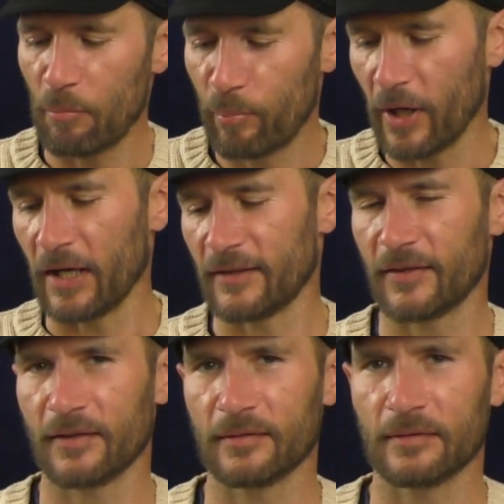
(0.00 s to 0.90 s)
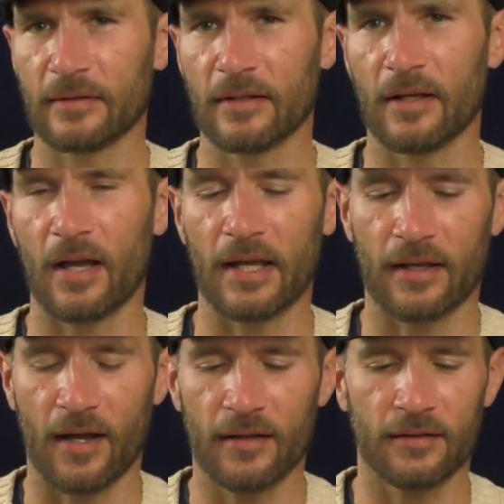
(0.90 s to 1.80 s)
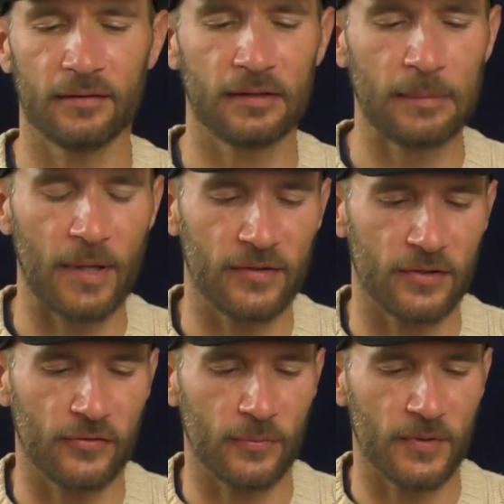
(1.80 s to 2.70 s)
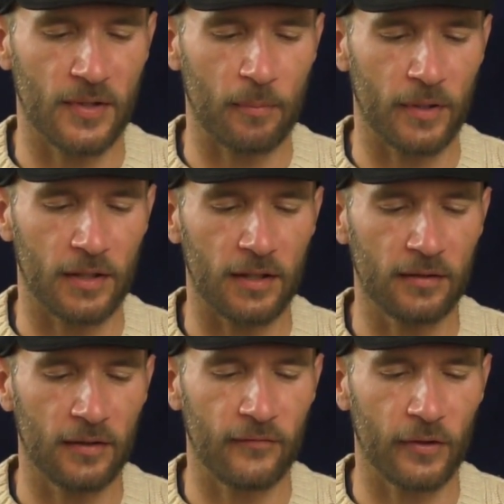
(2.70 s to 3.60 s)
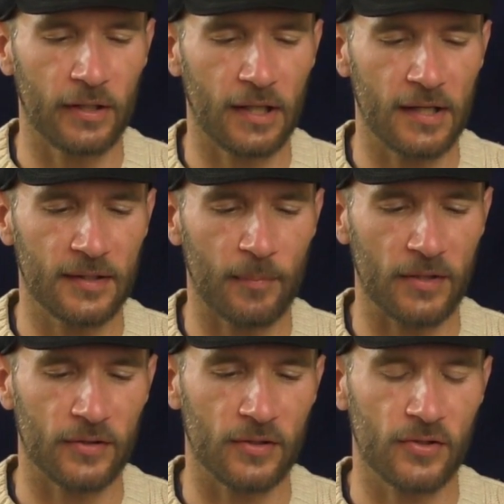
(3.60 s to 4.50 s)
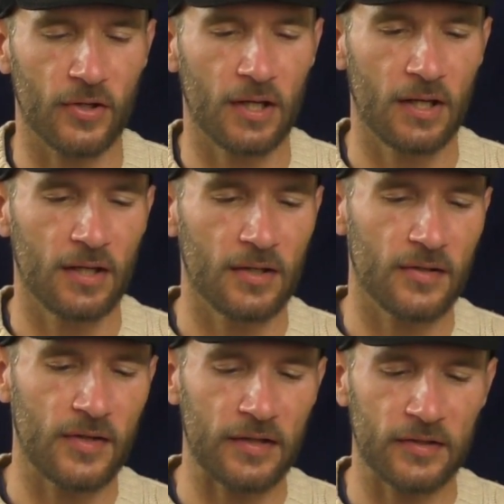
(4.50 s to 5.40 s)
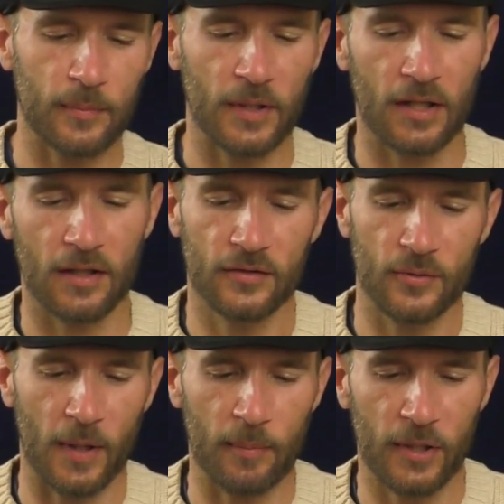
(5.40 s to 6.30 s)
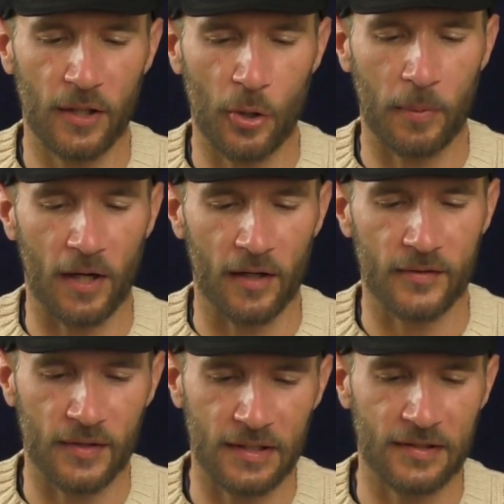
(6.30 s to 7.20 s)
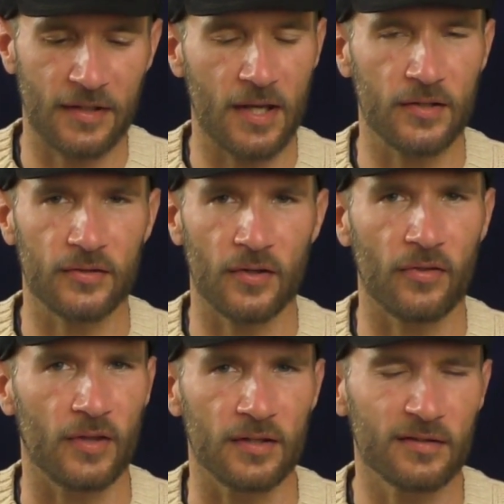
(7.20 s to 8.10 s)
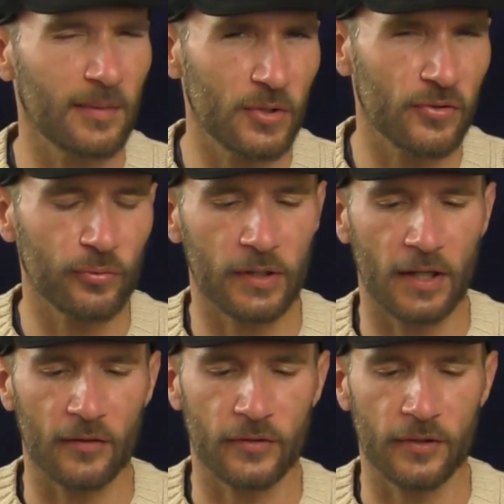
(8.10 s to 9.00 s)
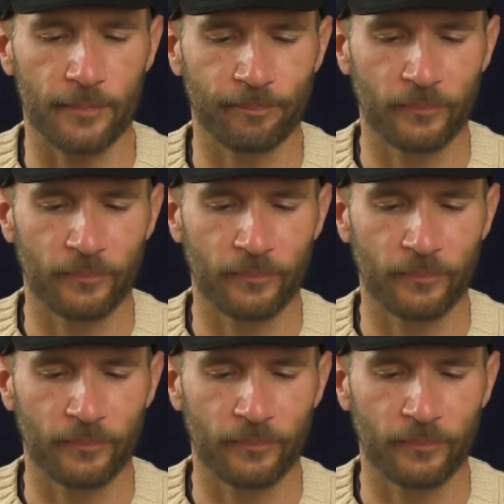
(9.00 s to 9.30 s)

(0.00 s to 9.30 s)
But I got a little message from somebody, a very nice message sent to me to my P.O. box. It says this. Let me just read it out to you.